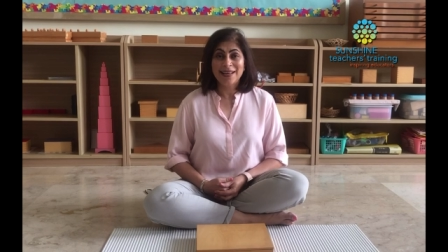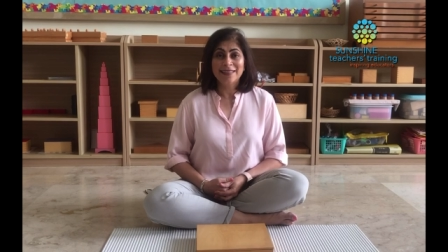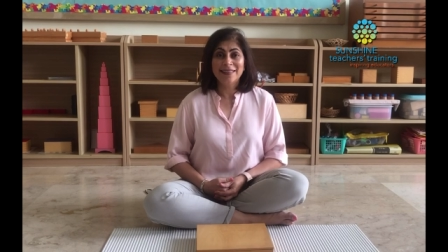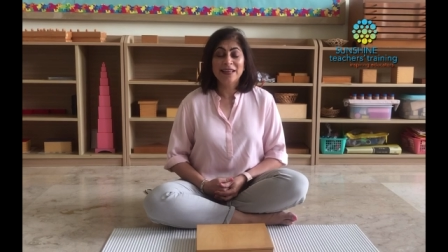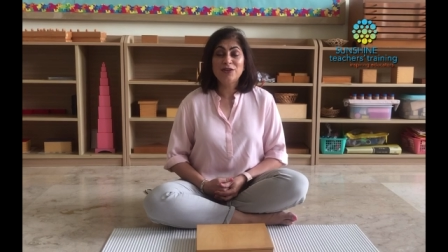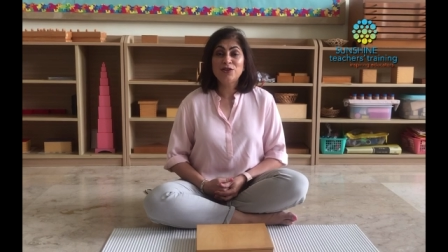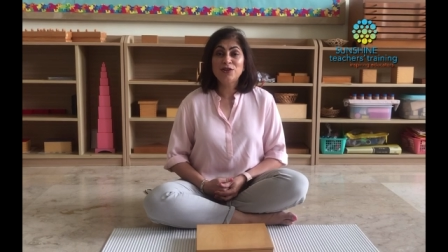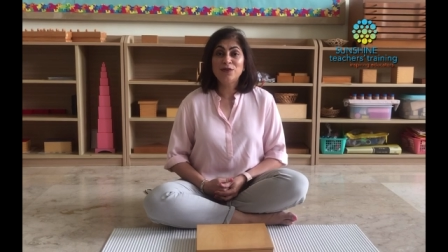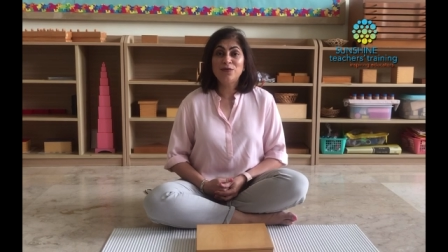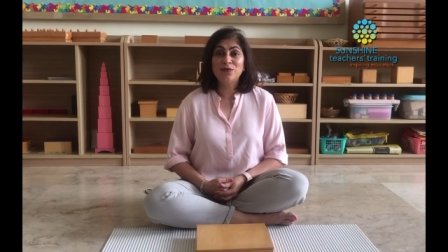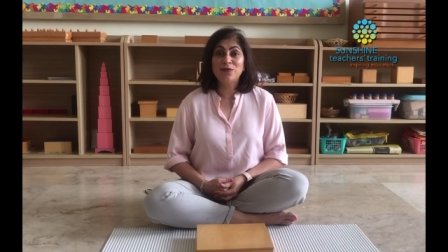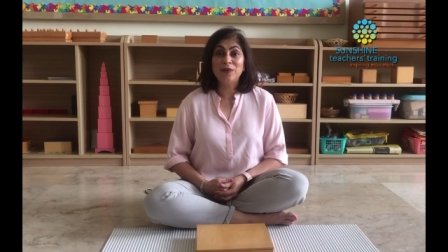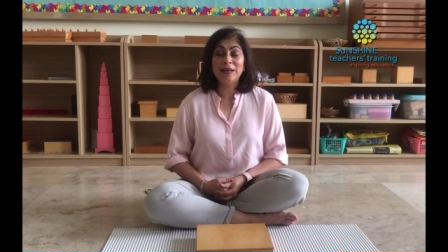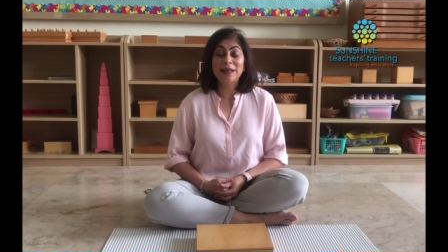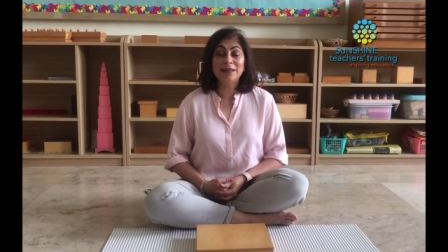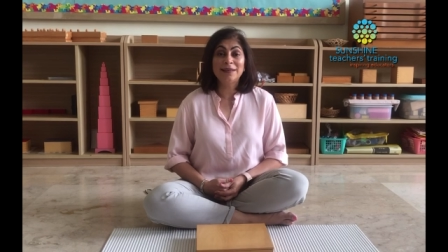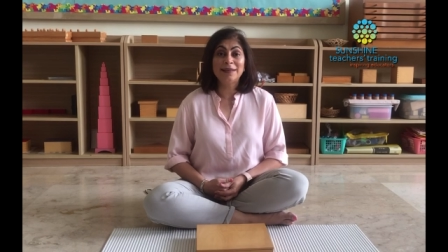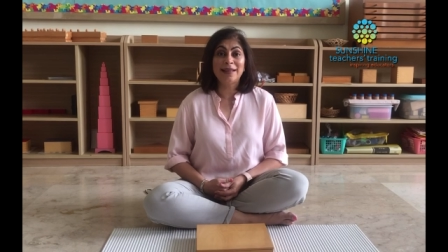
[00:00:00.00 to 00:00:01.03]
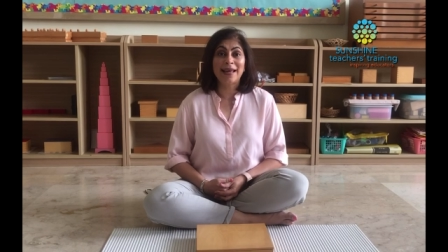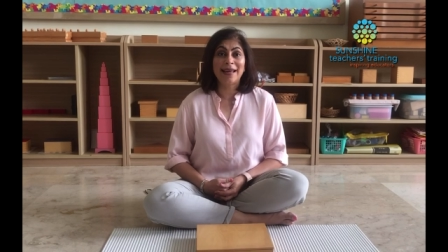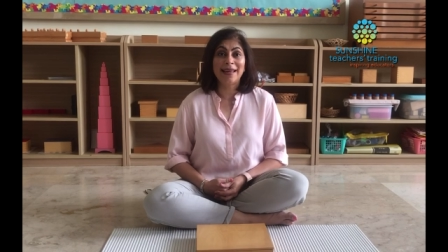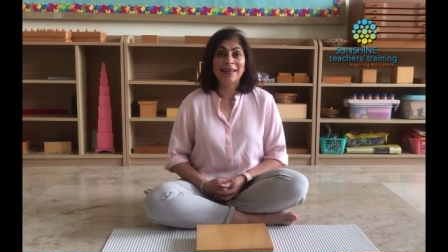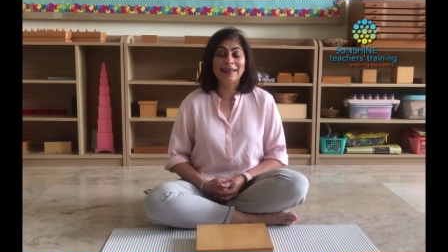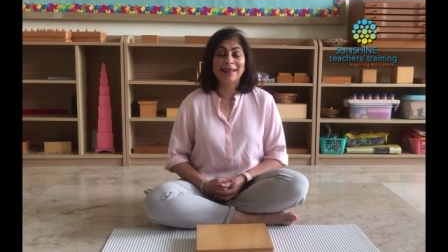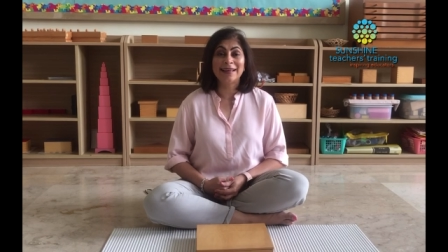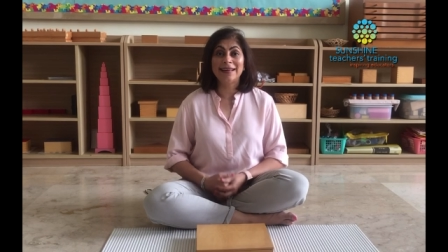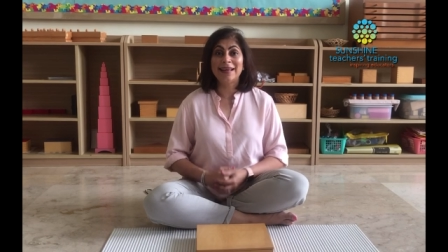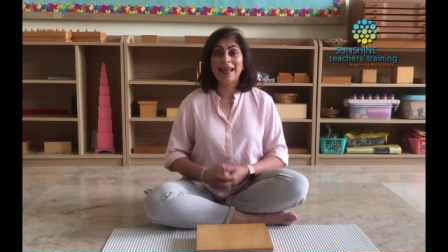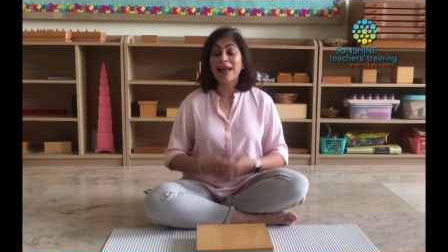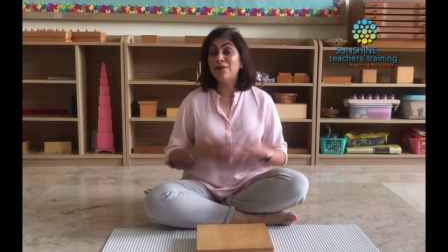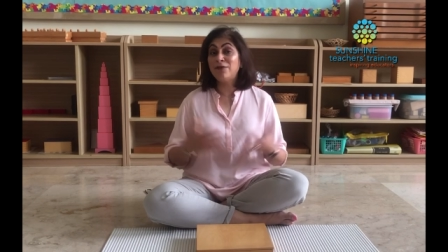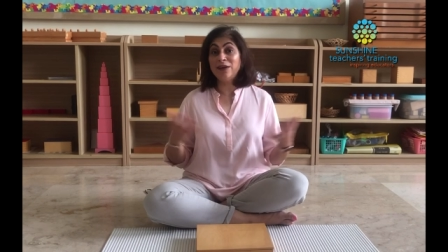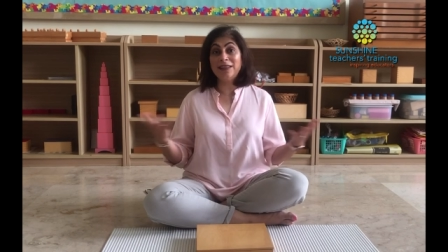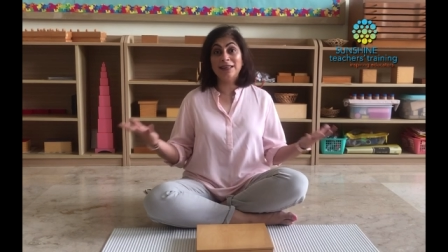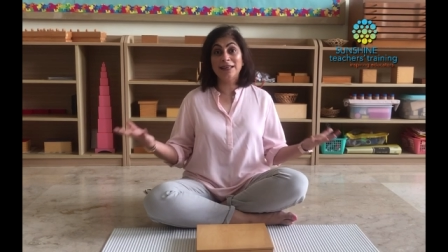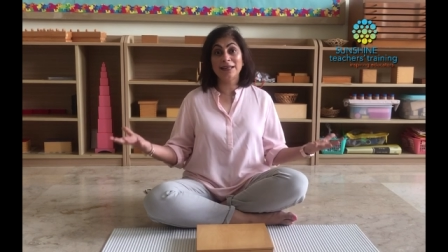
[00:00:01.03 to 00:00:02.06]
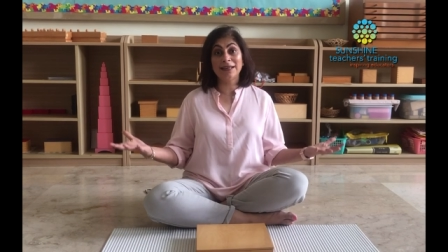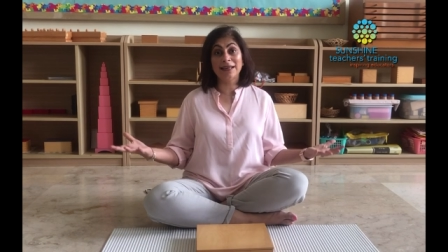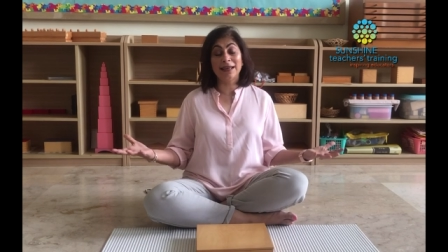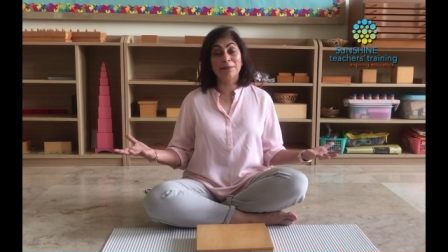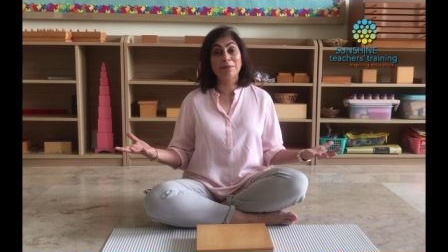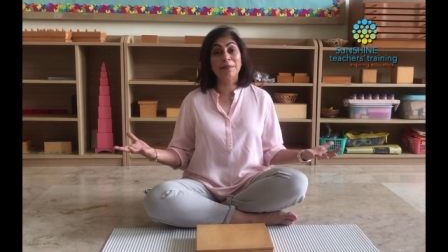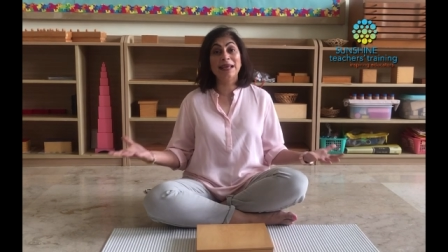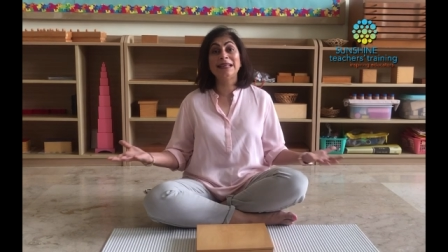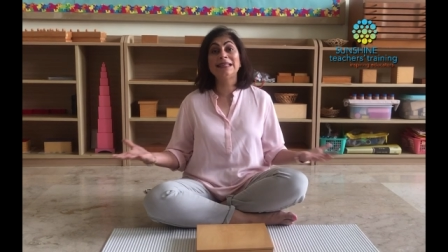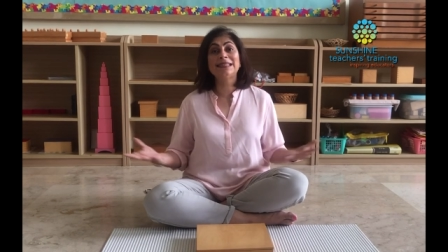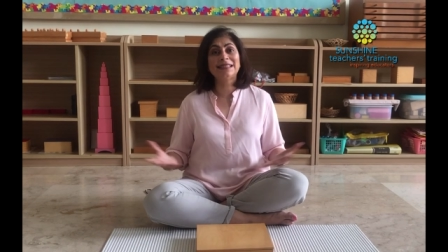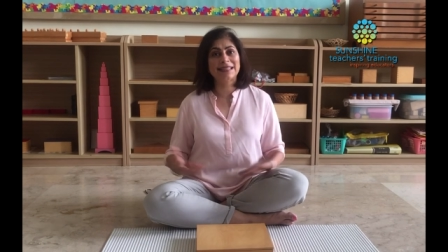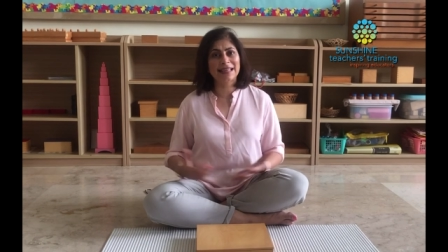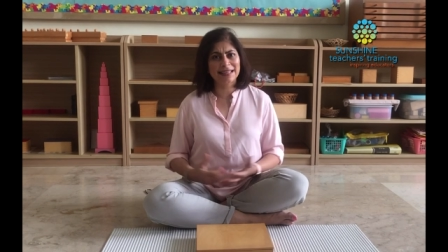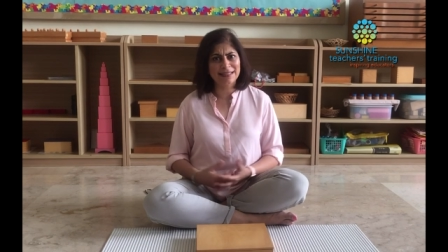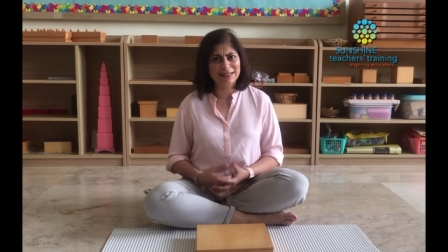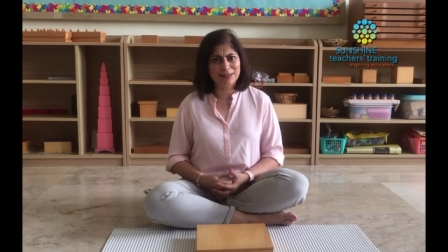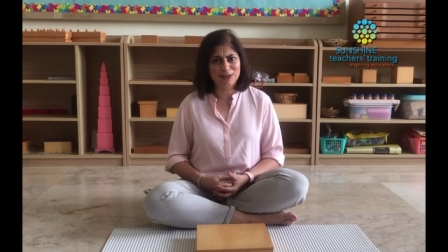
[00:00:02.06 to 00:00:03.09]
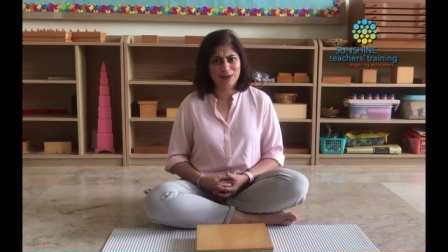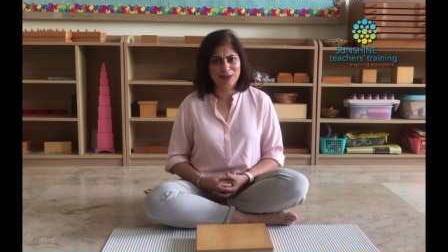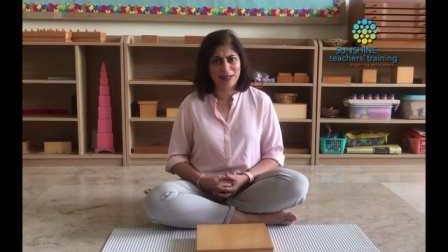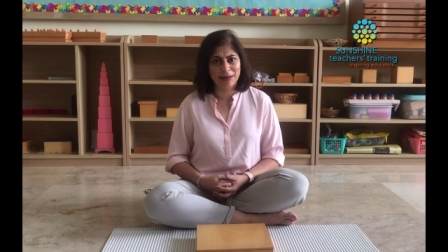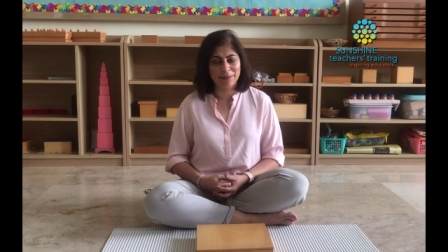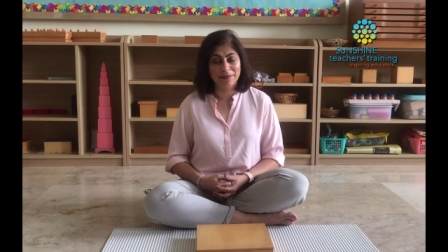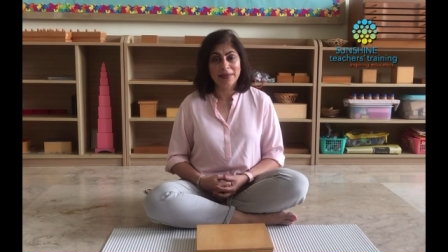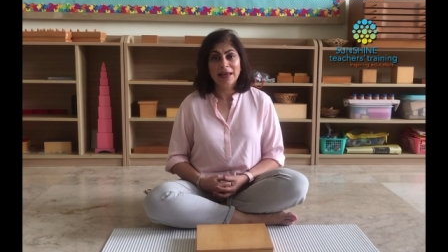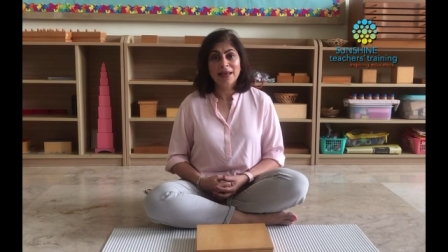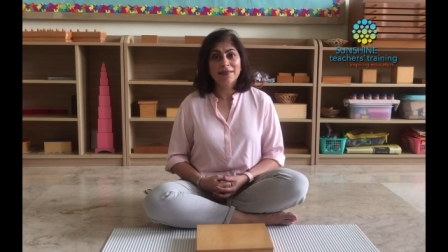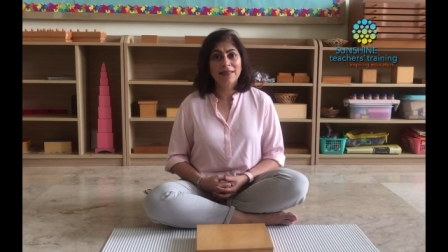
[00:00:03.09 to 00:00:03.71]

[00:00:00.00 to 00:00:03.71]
They should feel like everything makes sense to them.